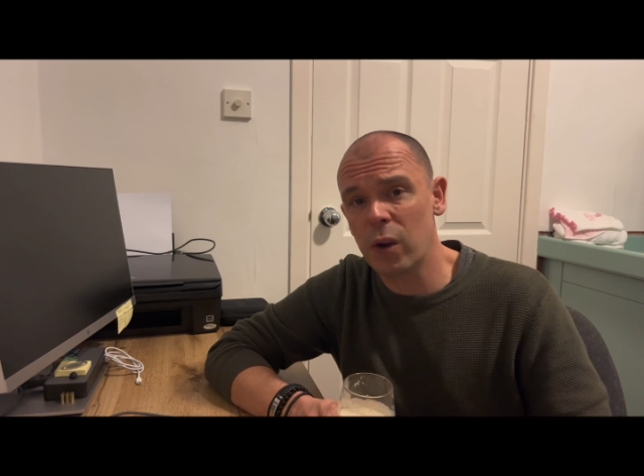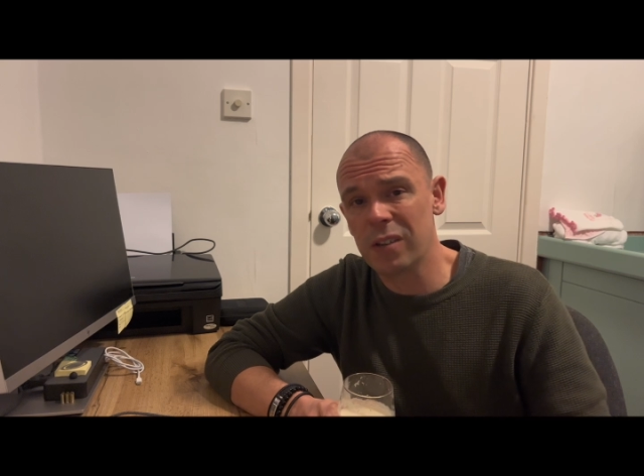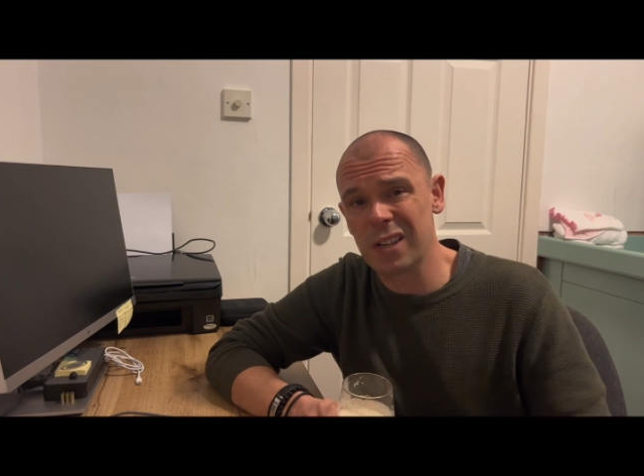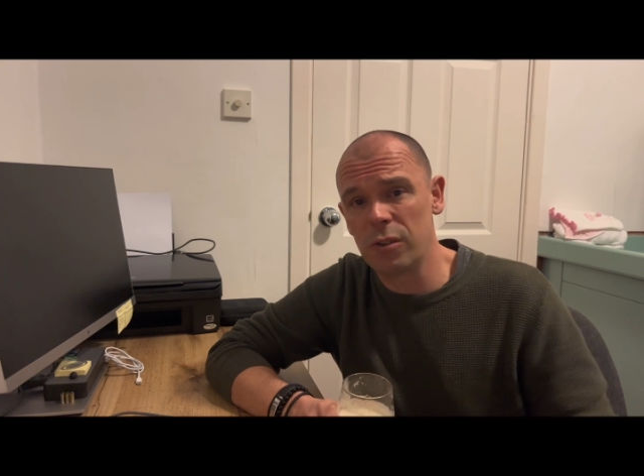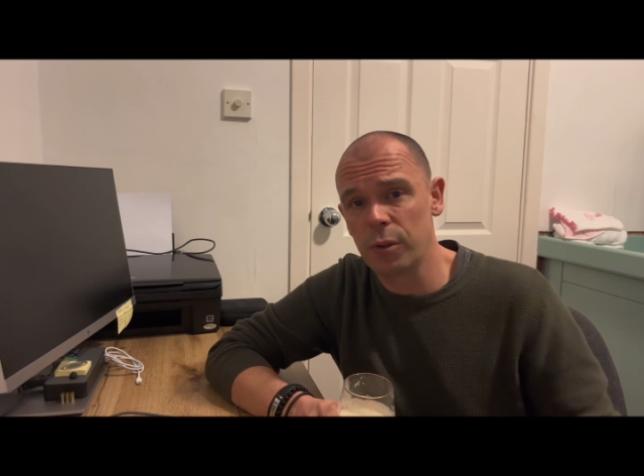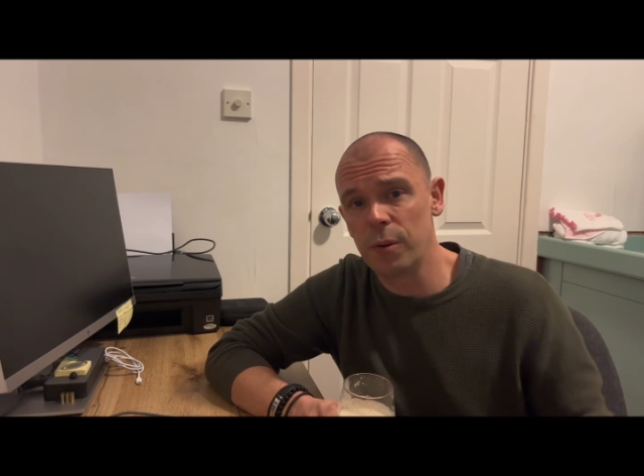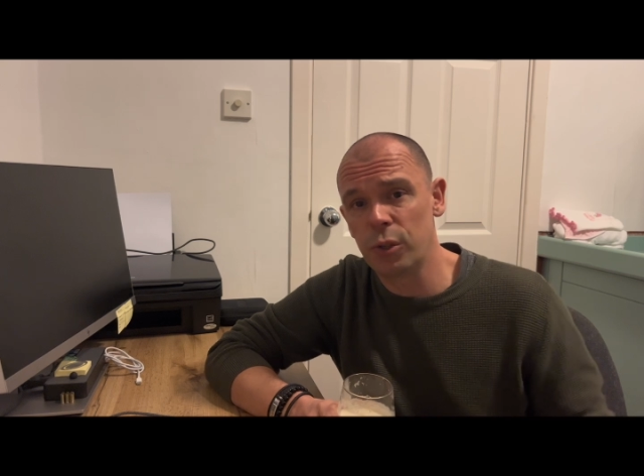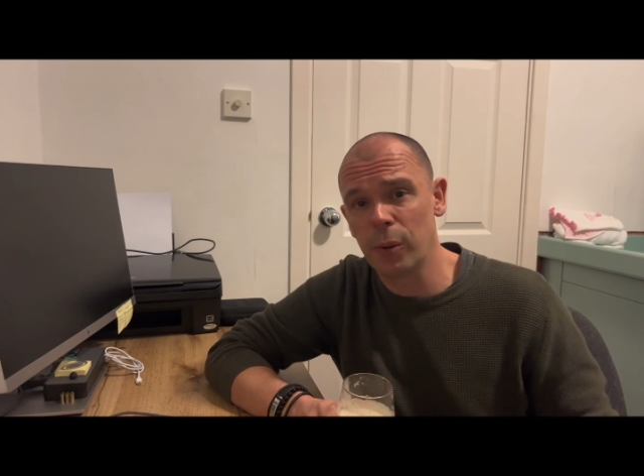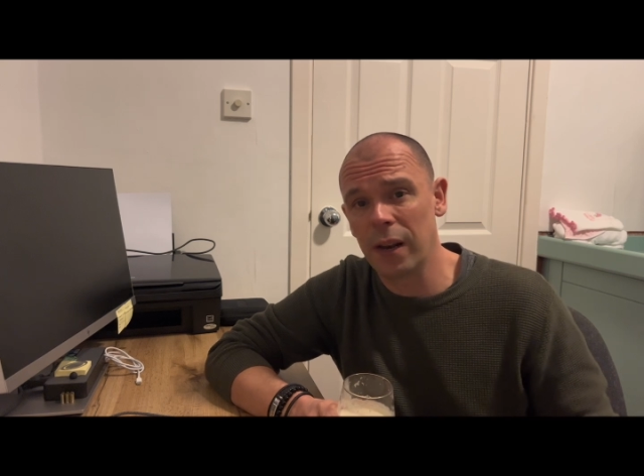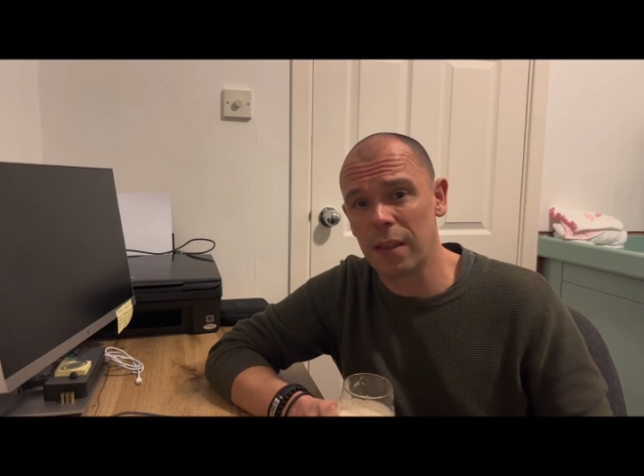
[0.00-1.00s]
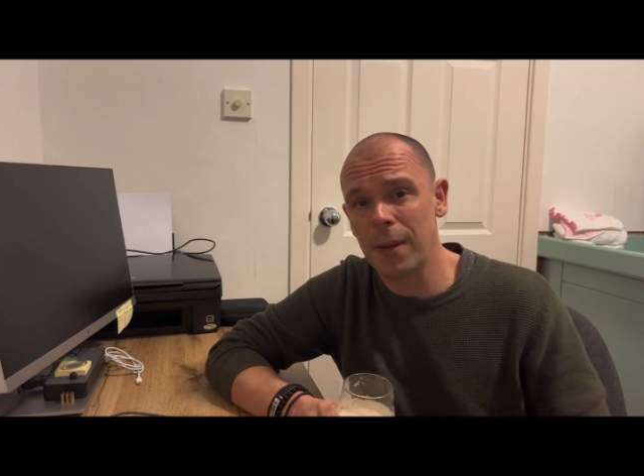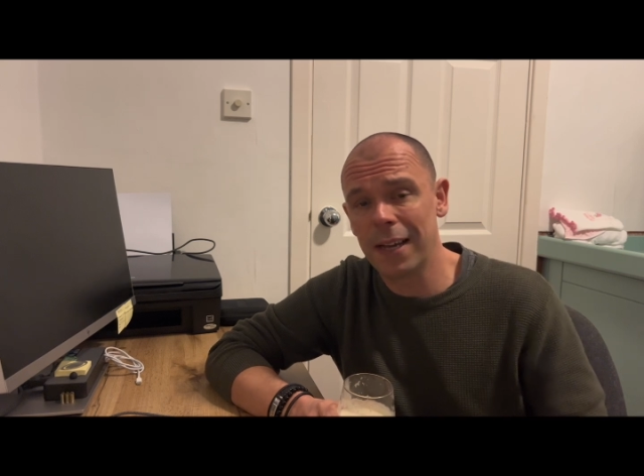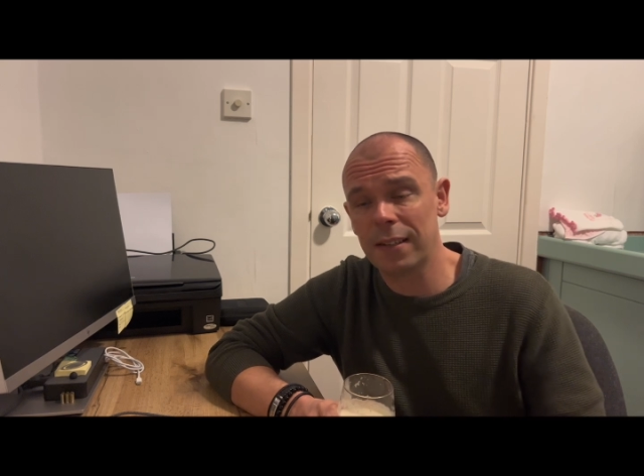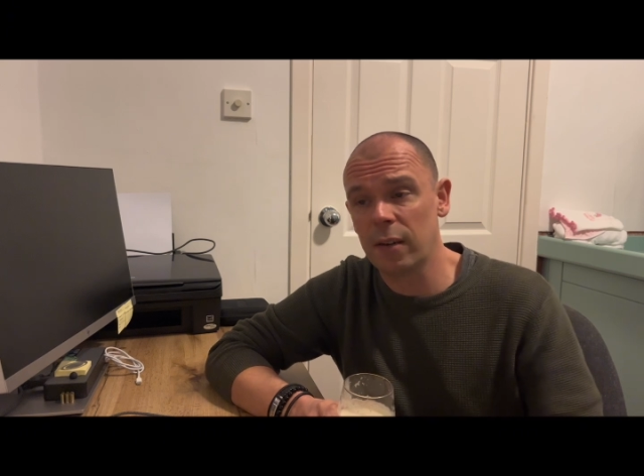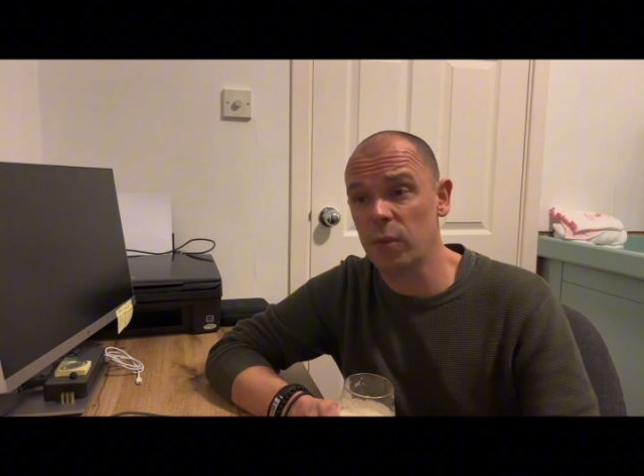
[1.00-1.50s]
Wales aren't doing too well at the
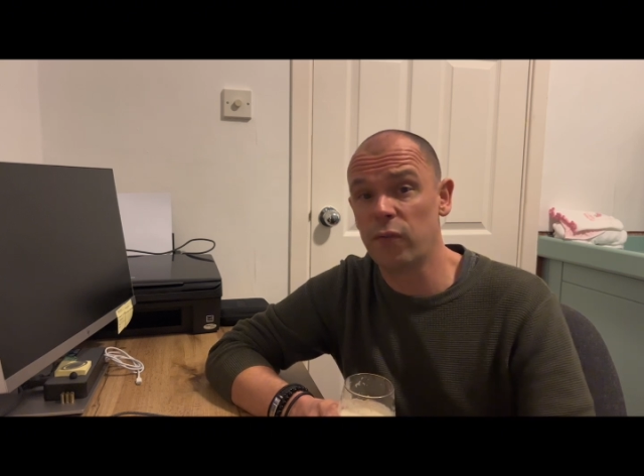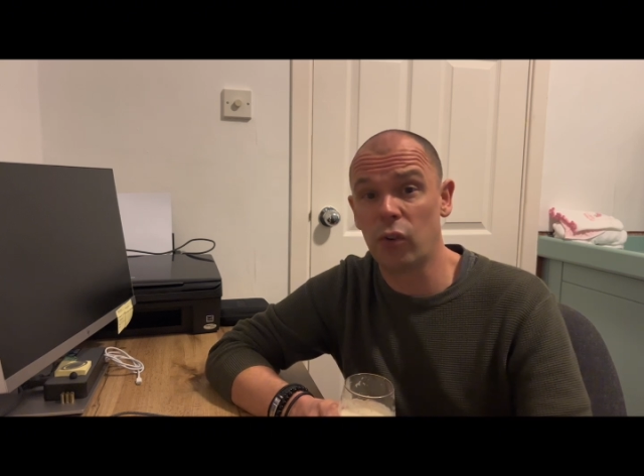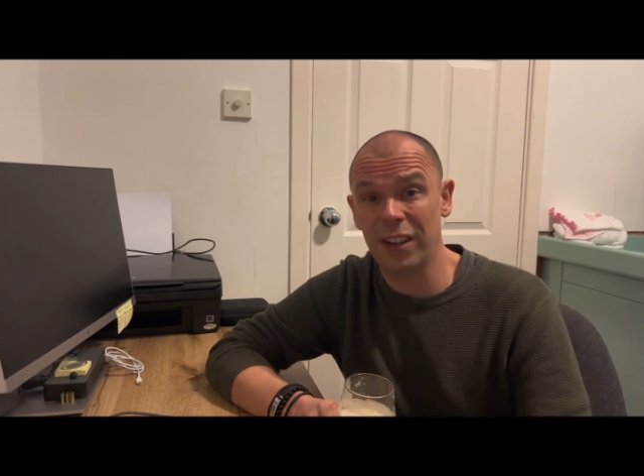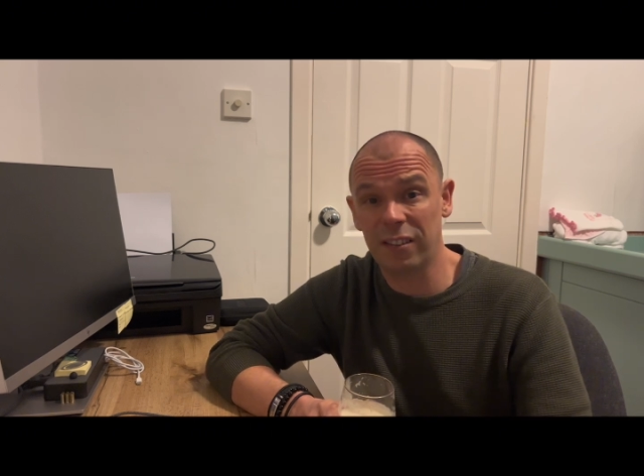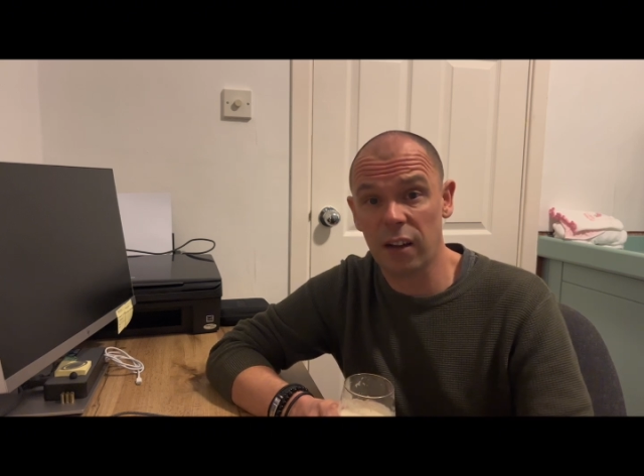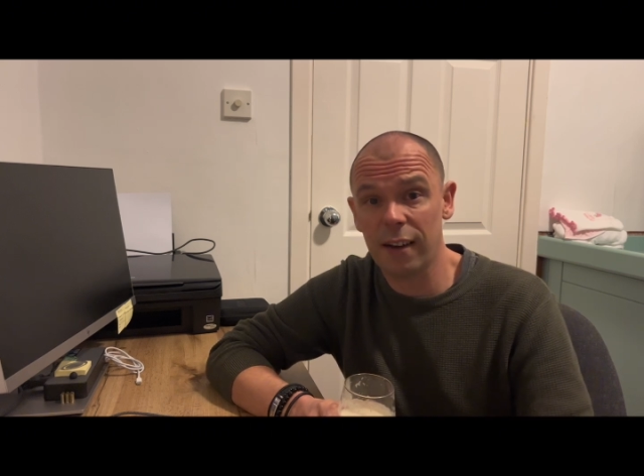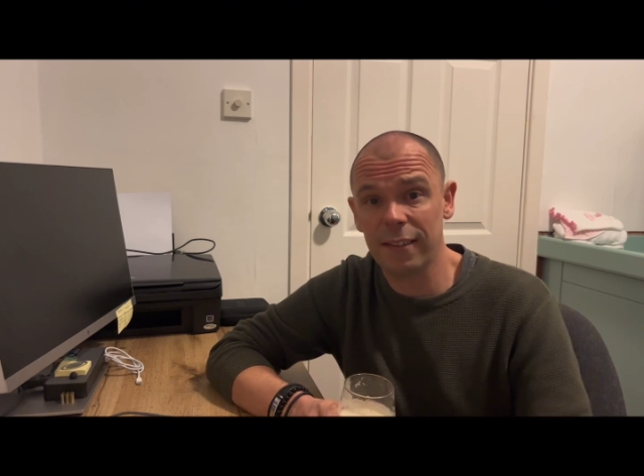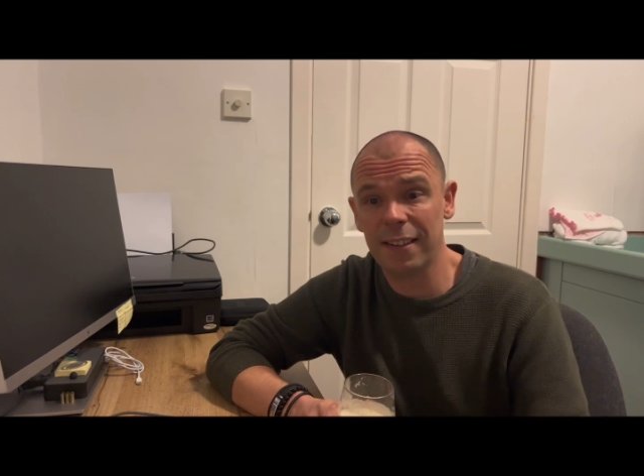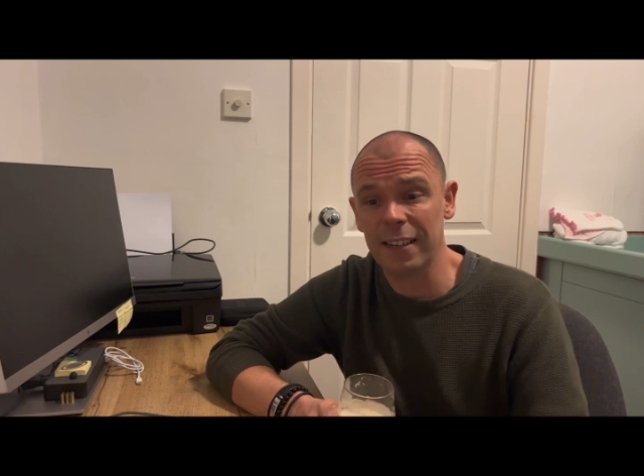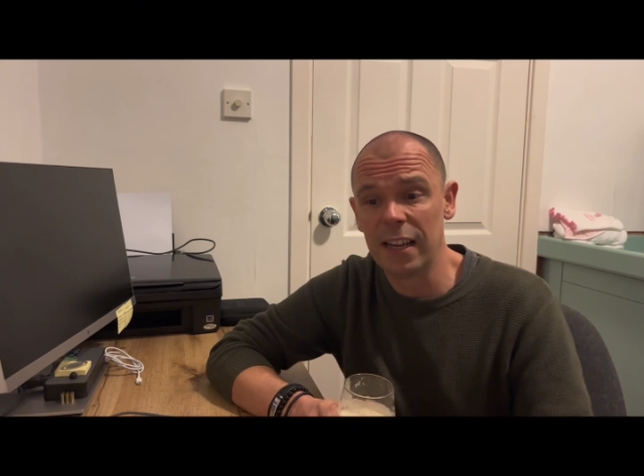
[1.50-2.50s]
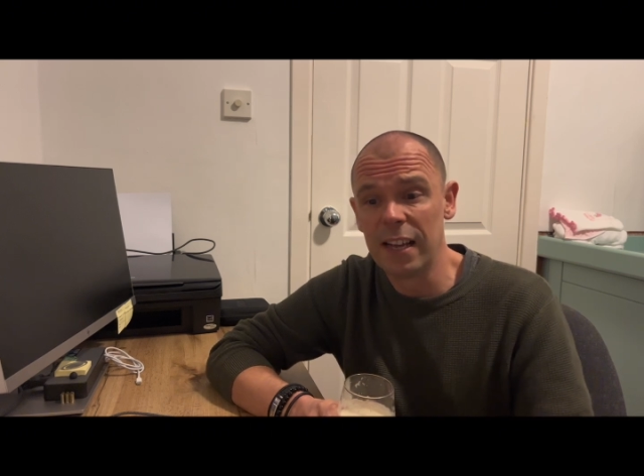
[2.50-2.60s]
minute, and we've already started,